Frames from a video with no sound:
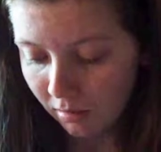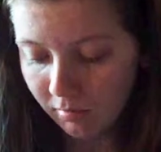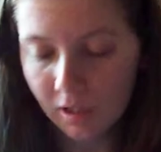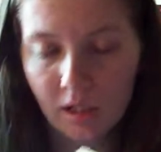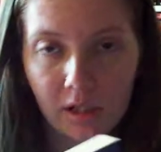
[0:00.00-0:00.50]
I'm
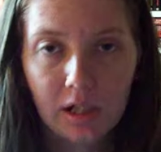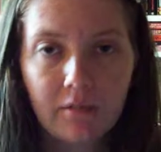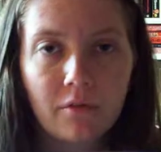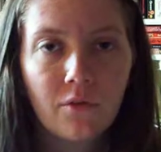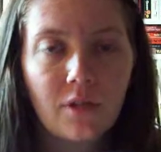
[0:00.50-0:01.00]
really glad
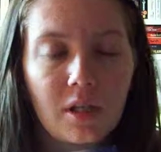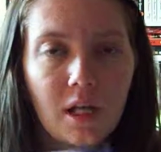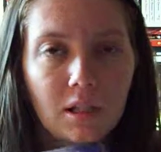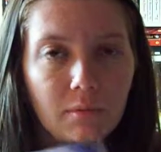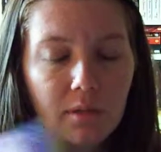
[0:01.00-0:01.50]
I've got the
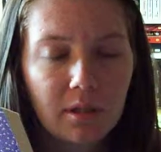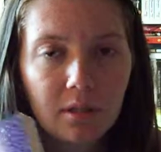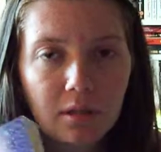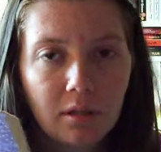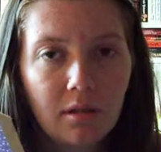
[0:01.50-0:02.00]
next
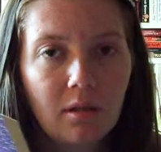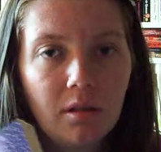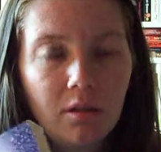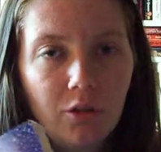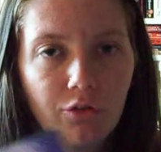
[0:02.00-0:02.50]
ones
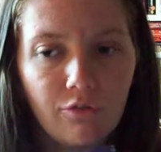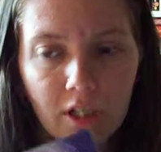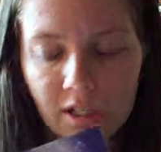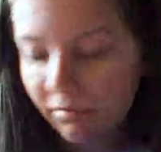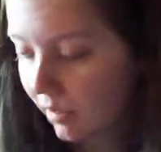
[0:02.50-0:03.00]

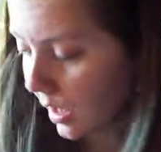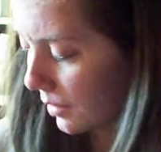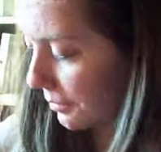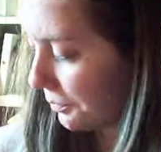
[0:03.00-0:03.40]
ready to read.